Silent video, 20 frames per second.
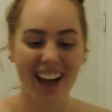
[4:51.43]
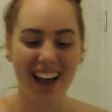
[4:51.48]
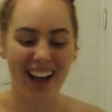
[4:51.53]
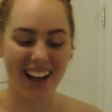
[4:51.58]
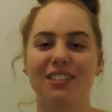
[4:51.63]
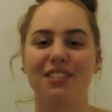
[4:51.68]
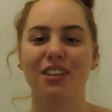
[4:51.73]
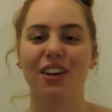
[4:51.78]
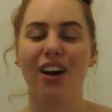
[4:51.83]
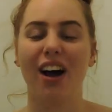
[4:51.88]

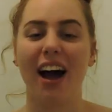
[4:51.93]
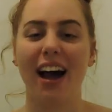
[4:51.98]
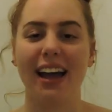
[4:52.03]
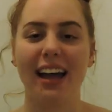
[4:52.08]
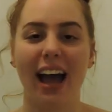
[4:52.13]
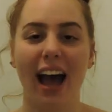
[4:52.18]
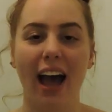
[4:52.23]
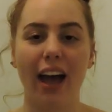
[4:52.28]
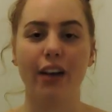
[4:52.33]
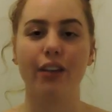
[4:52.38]
So I
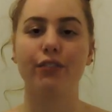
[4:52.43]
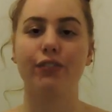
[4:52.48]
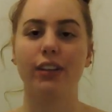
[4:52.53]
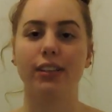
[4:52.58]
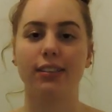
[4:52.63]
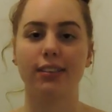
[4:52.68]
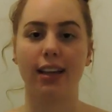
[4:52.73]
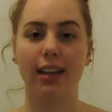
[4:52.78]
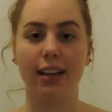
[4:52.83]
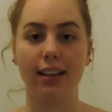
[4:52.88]
have
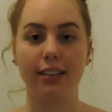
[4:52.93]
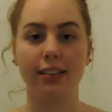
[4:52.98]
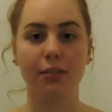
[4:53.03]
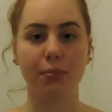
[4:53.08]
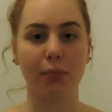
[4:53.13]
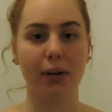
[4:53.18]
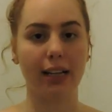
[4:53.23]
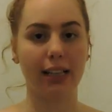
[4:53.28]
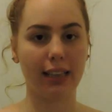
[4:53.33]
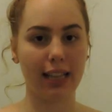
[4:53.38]
tanned
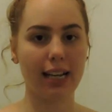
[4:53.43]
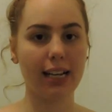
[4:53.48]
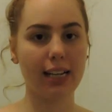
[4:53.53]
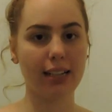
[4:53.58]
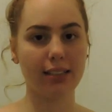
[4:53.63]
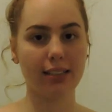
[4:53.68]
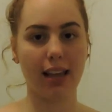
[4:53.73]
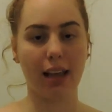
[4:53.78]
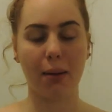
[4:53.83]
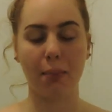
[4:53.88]
my
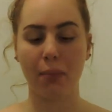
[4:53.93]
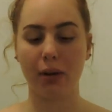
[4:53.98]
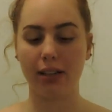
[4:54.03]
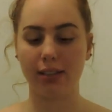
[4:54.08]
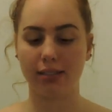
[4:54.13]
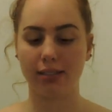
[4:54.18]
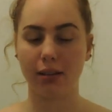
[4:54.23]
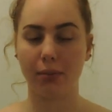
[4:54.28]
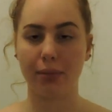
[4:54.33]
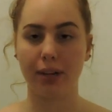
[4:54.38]
legs and my
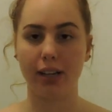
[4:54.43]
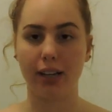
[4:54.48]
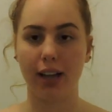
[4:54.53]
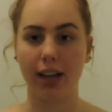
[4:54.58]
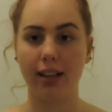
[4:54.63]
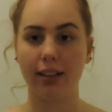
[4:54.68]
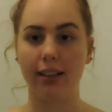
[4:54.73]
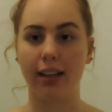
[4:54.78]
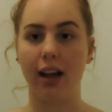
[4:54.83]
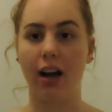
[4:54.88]
stomach,
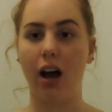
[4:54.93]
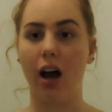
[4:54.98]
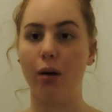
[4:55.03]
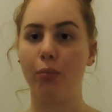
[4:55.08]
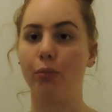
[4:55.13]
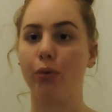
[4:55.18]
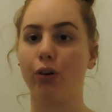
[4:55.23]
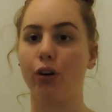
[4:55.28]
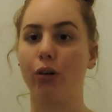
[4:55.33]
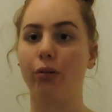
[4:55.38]
and now
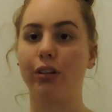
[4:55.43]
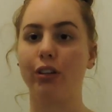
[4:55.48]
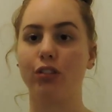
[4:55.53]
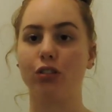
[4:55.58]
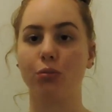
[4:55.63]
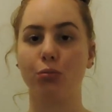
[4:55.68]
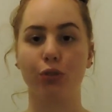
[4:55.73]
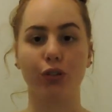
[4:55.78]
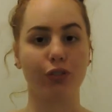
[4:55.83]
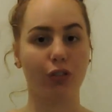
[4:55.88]
I'm going
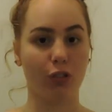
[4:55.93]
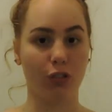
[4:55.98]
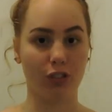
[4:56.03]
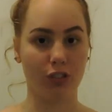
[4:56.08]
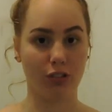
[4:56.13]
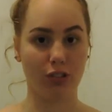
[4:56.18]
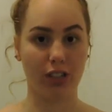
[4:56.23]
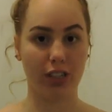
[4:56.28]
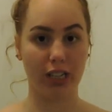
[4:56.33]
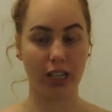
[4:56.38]
to move on to
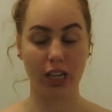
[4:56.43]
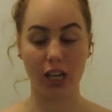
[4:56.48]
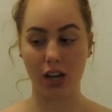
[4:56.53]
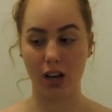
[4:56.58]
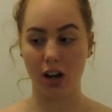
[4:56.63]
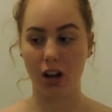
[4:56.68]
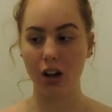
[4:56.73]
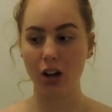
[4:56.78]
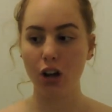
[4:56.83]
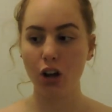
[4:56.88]

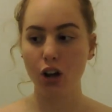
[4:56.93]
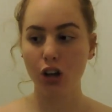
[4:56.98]
here.